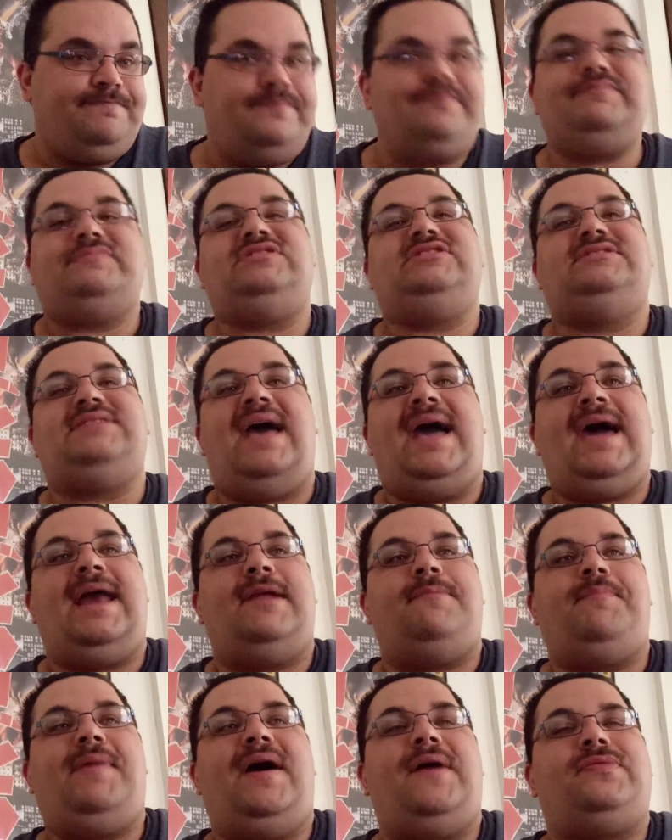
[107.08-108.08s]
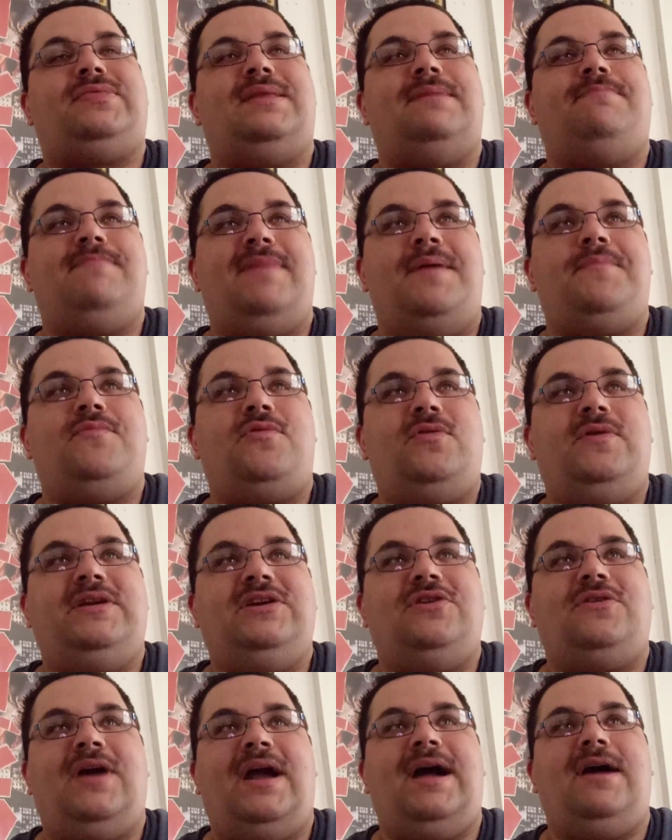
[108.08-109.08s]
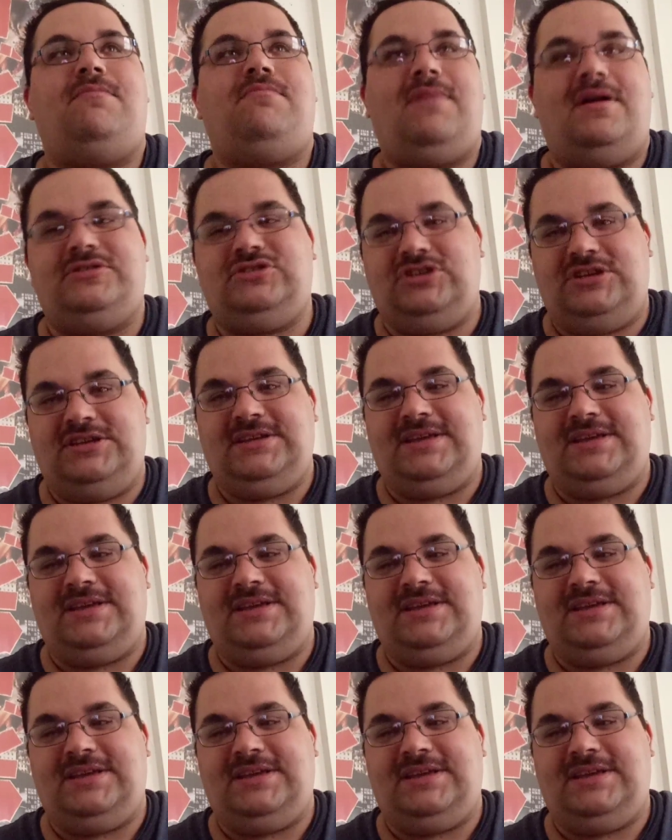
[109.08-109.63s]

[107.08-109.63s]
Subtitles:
sad about the memory or how much he